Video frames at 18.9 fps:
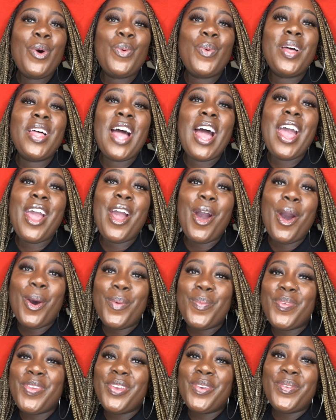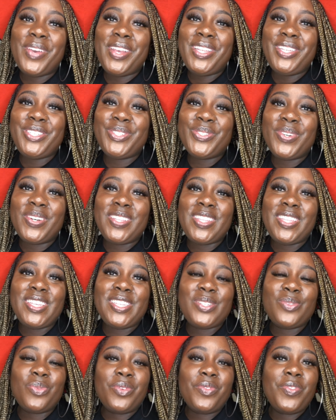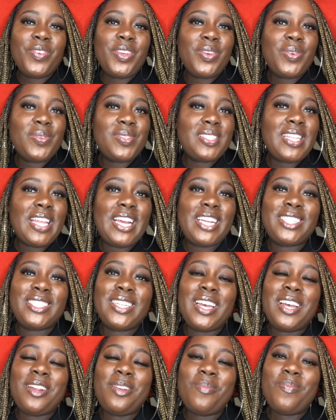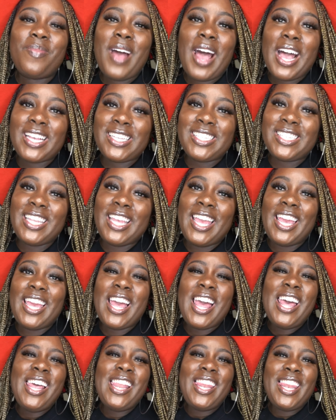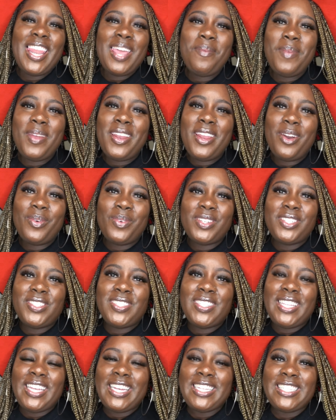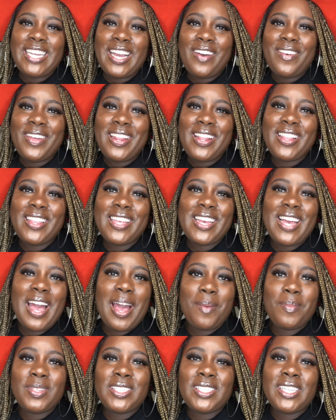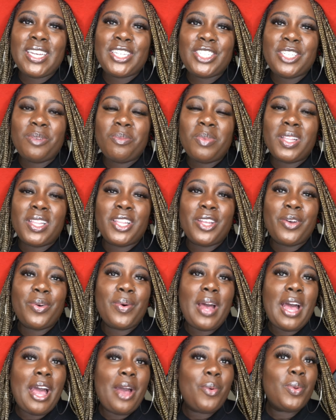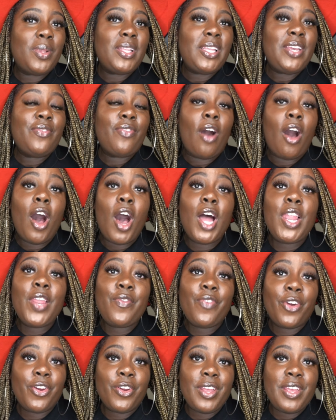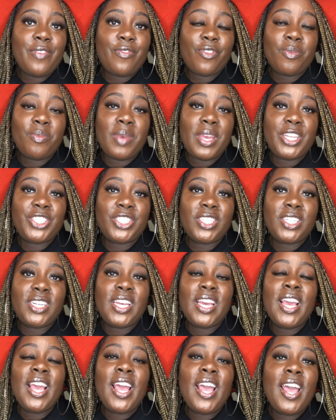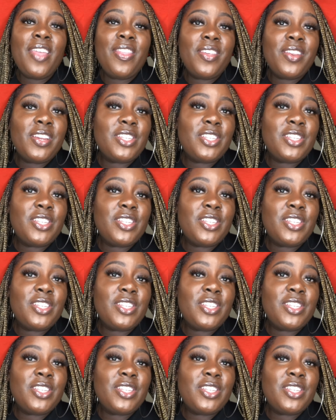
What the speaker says: Well, I hope you enjoyed this review slash unboxing. Let me know what you think down in the comment section below. I will leave all of her information in the